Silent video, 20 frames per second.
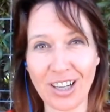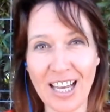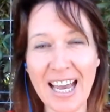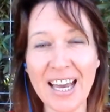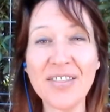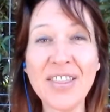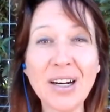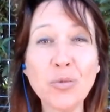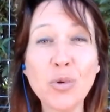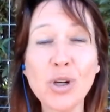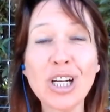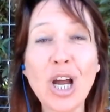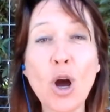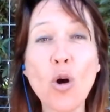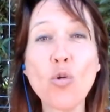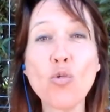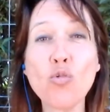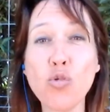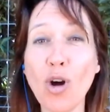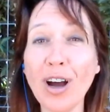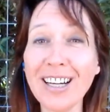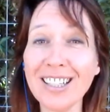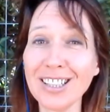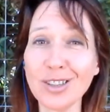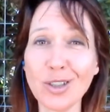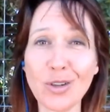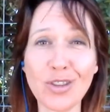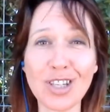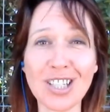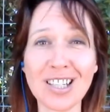And then we'll go right
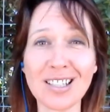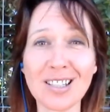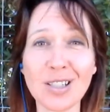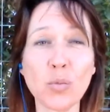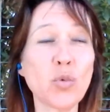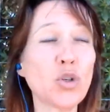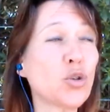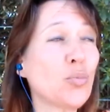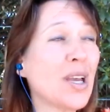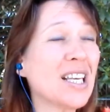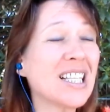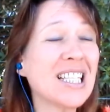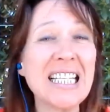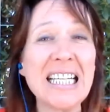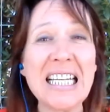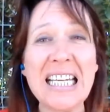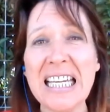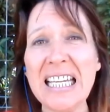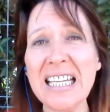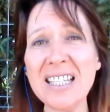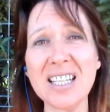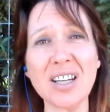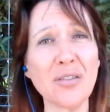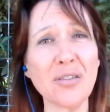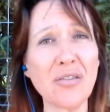into the system, which makes it easier,